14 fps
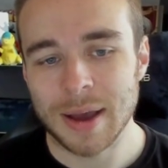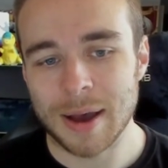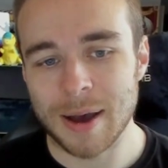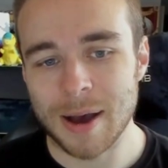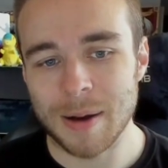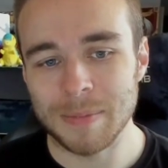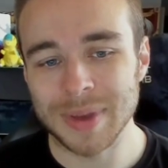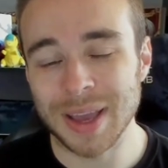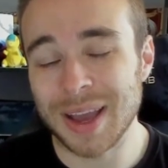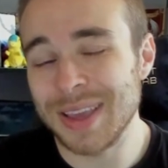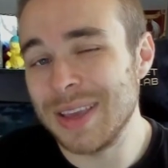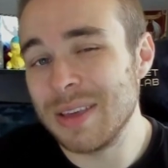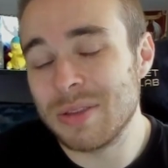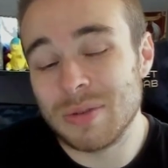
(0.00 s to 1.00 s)

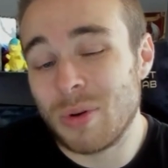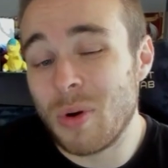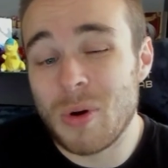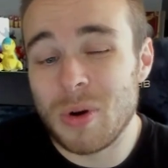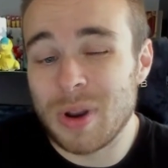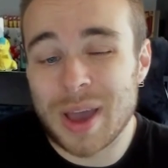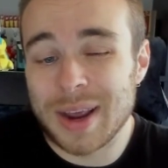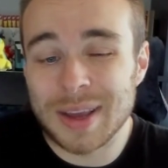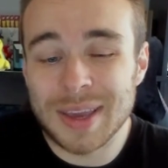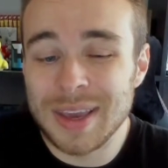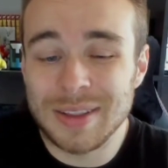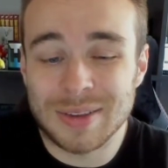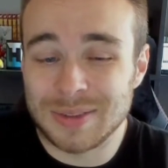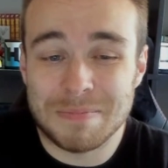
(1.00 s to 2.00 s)
Either or, like,
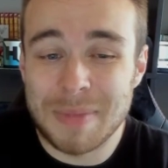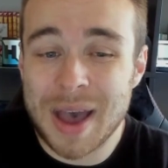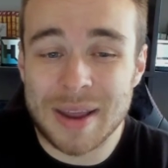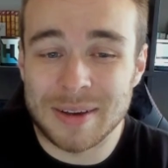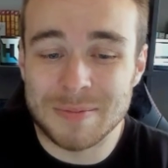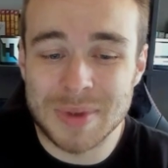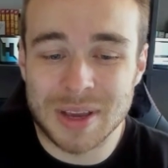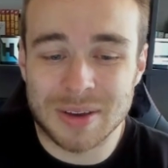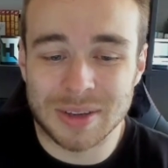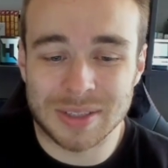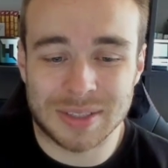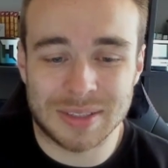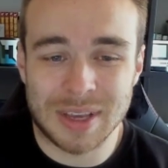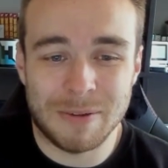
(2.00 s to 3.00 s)
it doesn't matter,
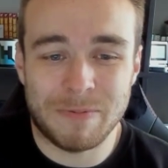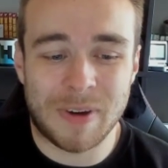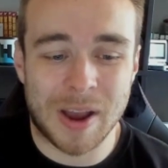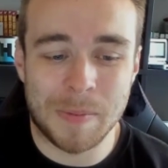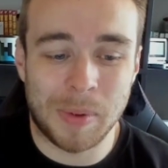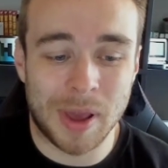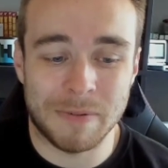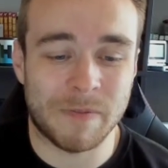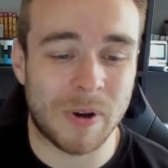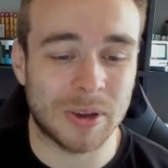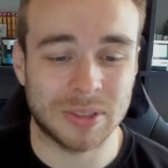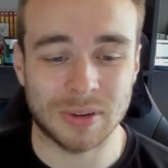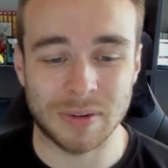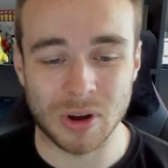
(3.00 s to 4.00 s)
because if I play
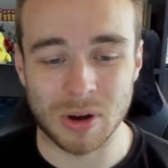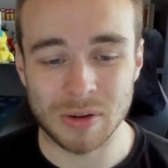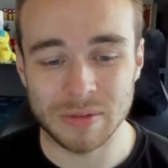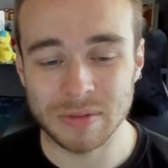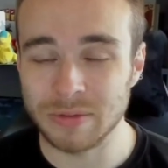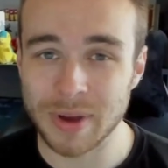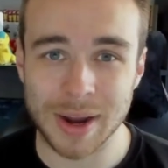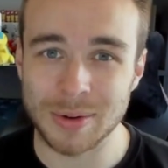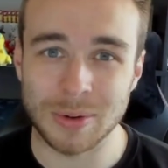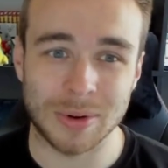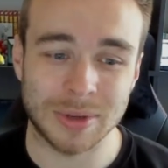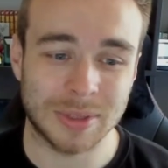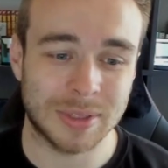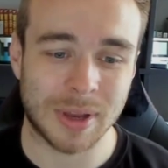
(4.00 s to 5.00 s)
Foster, I've got
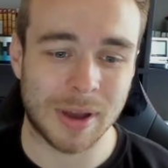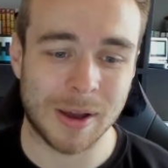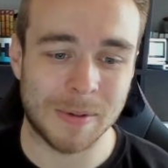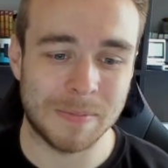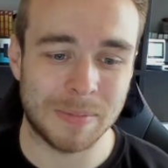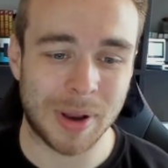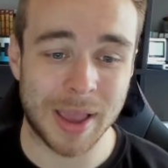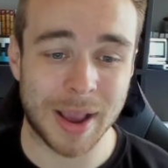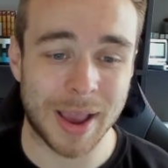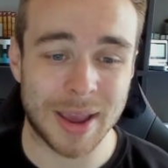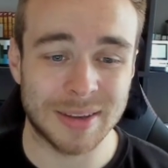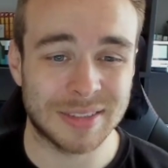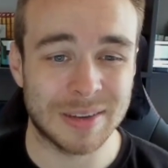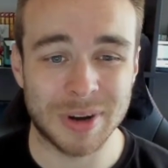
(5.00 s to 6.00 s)
Weghorst playing
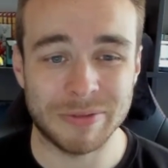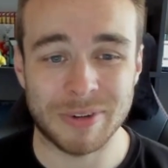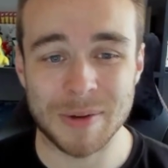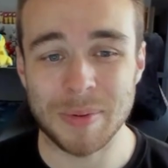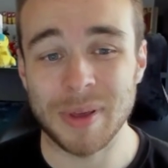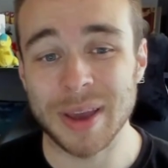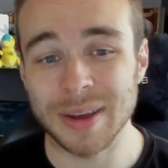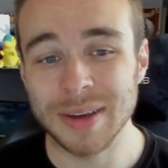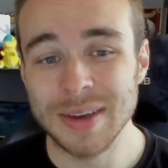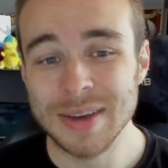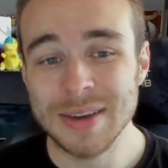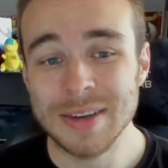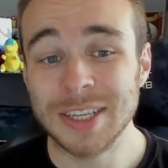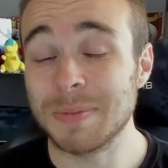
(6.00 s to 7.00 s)
against him, and if I play
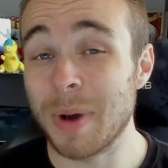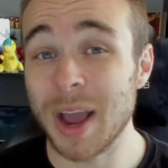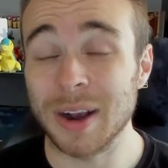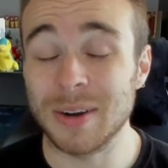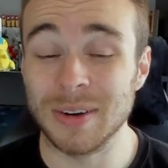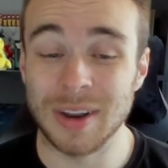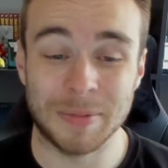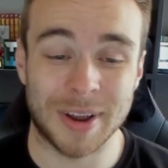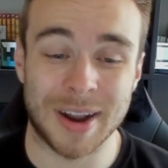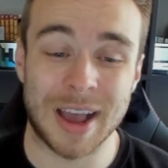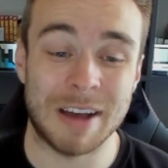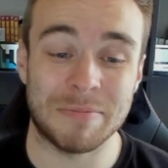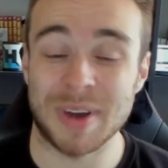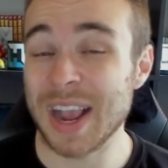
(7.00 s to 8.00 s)
Schmeichel, I'm going to
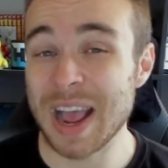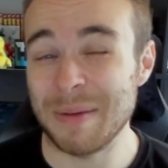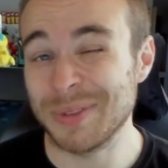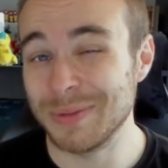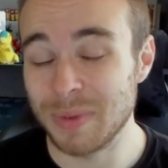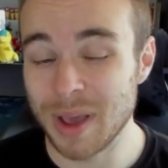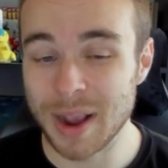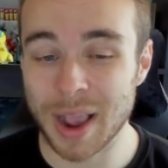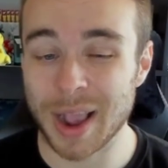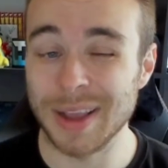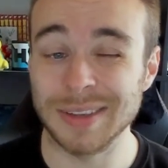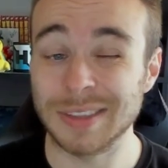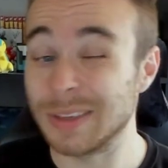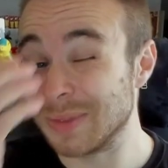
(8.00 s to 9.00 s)
have my captain playing
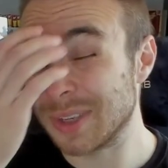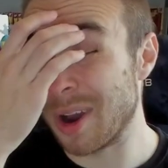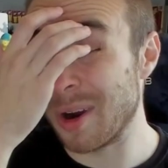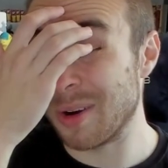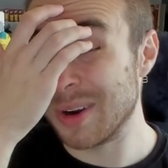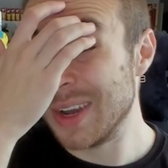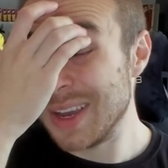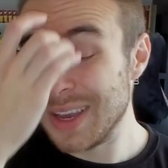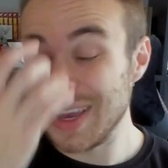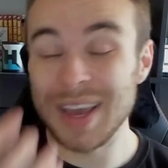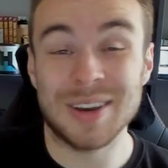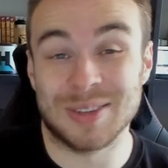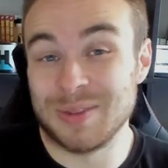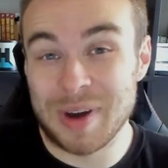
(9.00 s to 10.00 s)
against him. So,
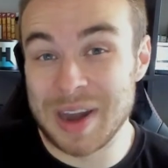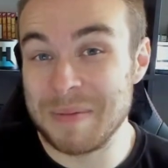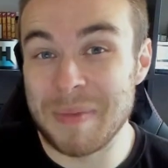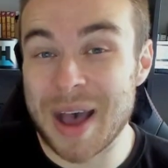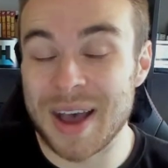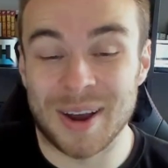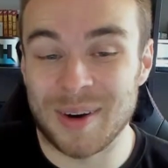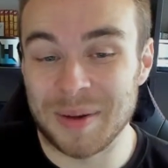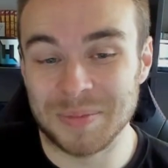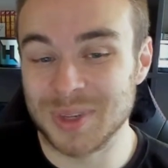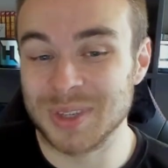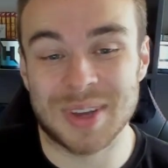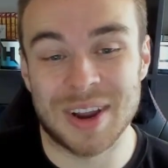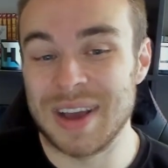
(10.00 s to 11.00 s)
it doesn't really matter. I'm
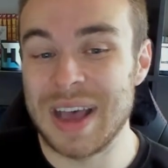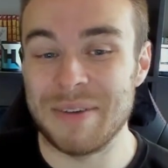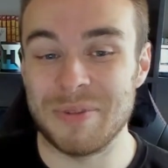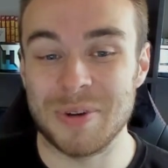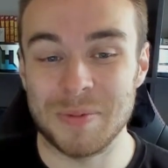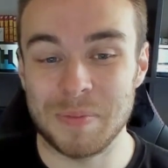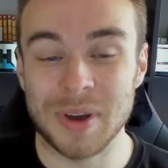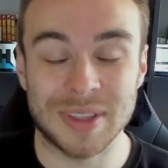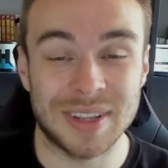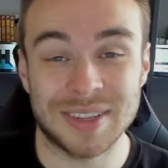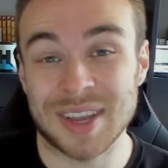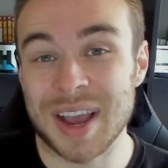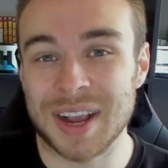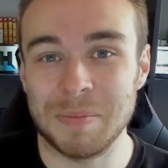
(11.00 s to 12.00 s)
just going to have an
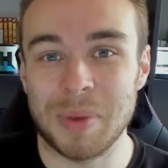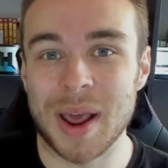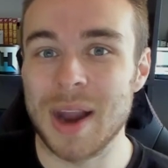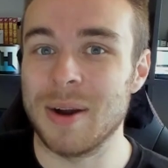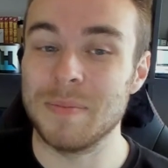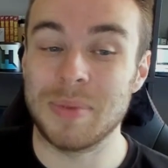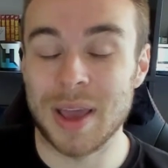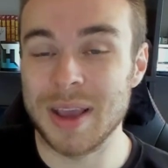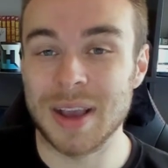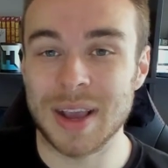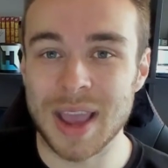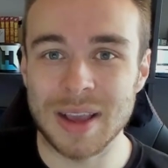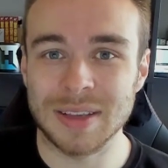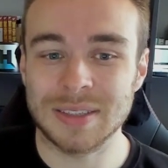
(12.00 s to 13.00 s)
attacking player playing
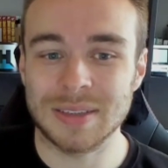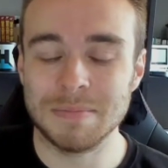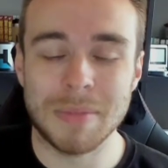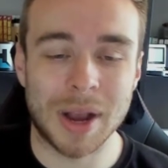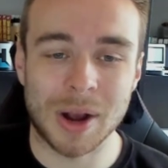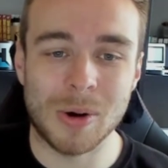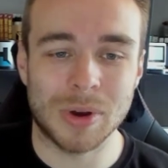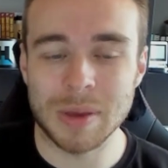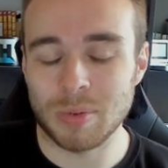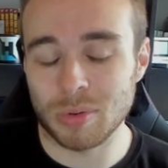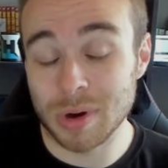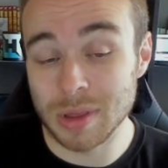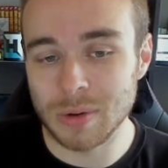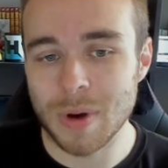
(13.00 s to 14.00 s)
against my
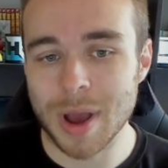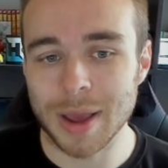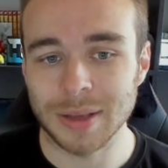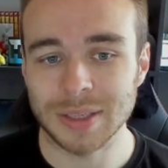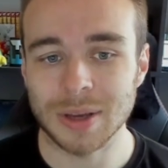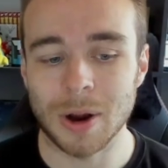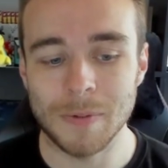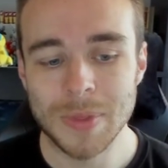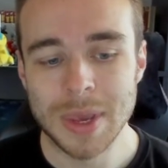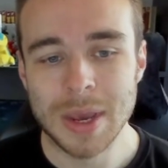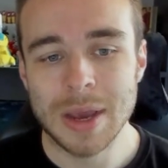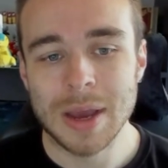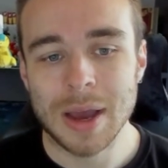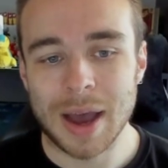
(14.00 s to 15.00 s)
goalkeeper either way. So,
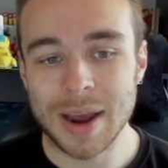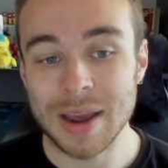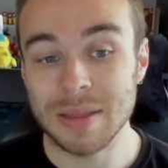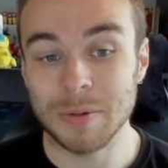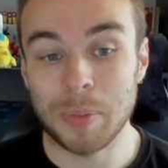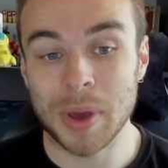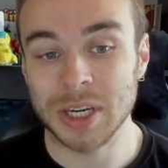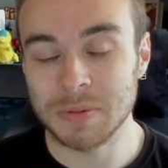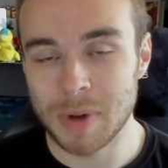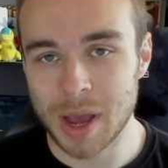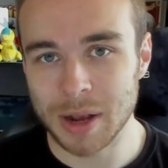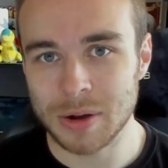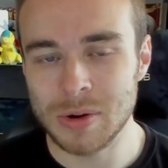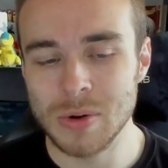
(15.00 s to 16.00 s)
I either play
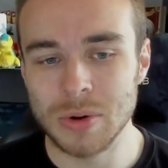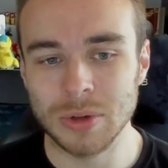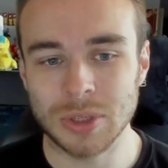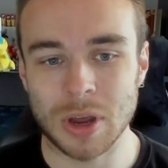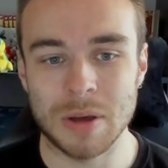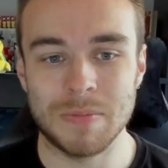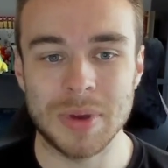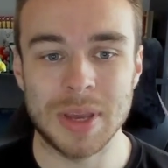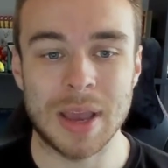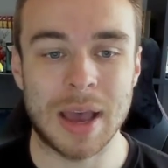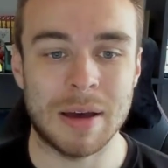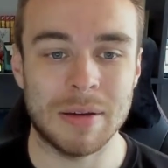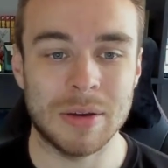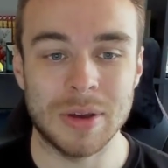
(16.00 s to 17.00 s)
Schmeichel, who's going to be
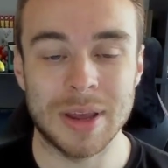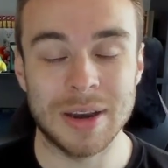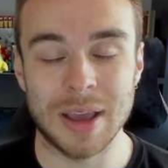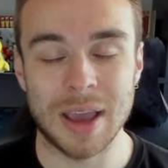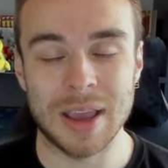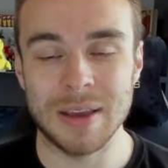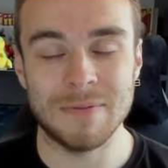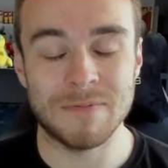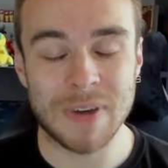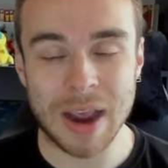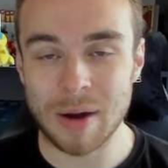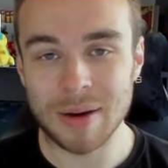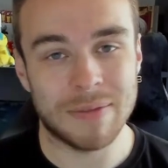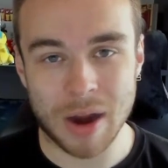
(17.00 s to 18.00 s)
in a
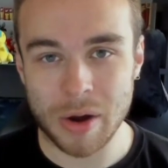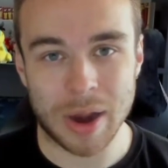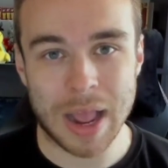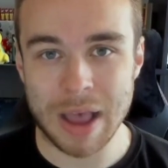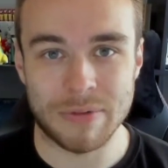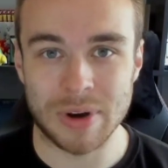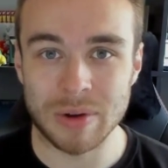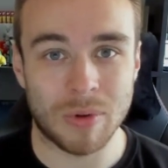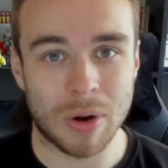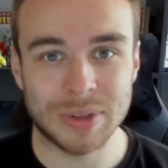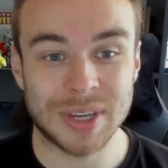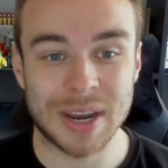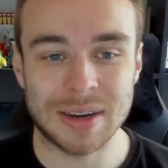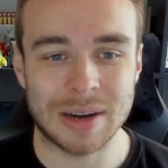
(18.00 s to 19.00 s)
very, very heavily
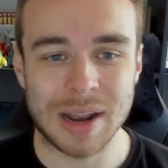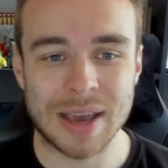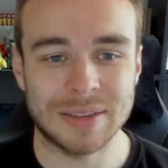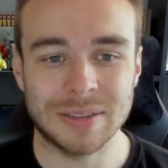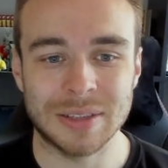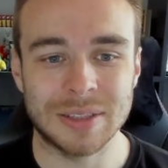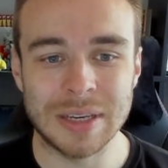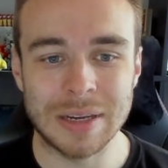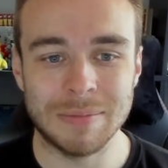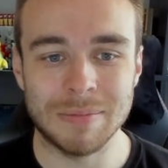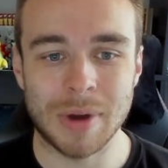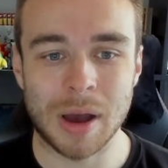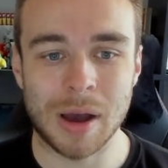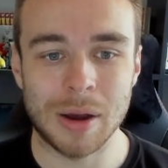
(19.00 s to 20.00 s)
rotated Leicester
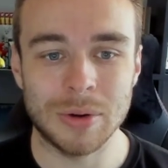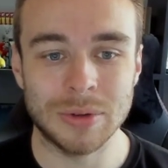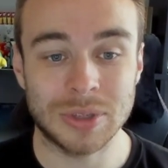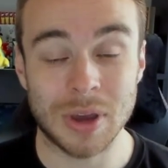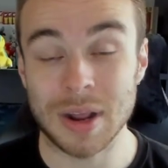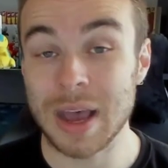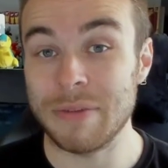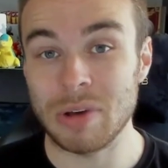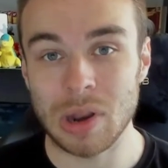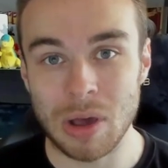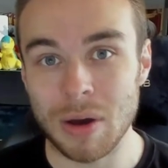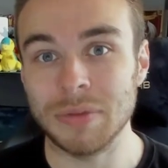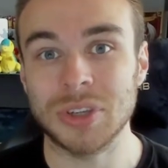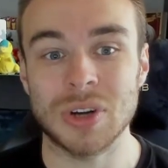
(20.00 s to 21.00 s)
team, who's going to have a
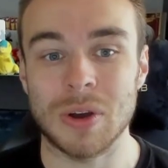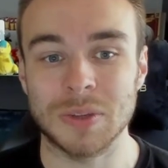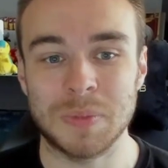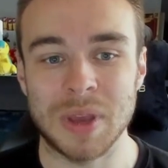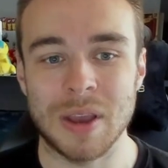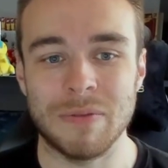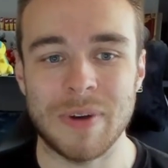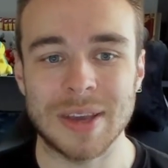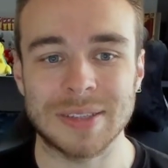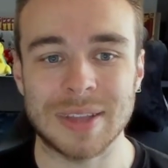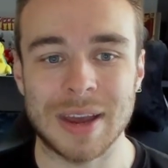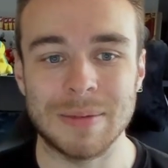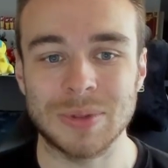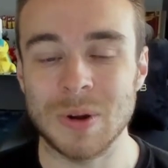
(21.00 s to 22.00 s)
lot of shots being faced
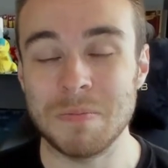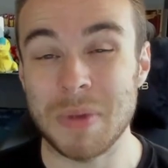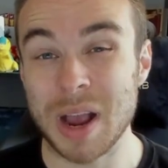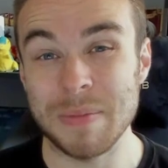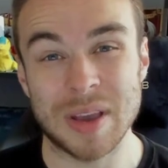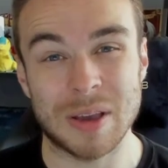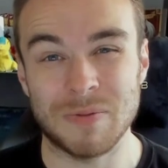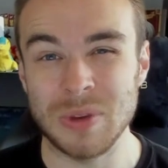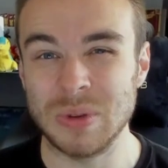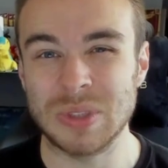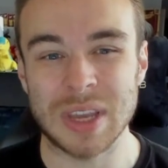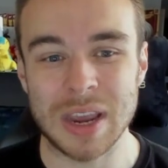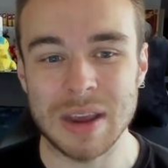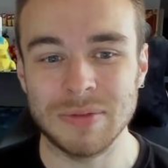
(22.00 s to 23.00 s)
at him, so might make a few
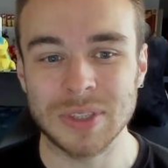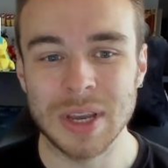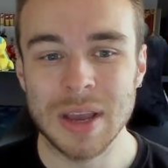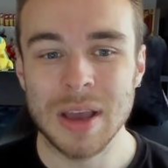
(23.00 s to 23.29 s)
saves,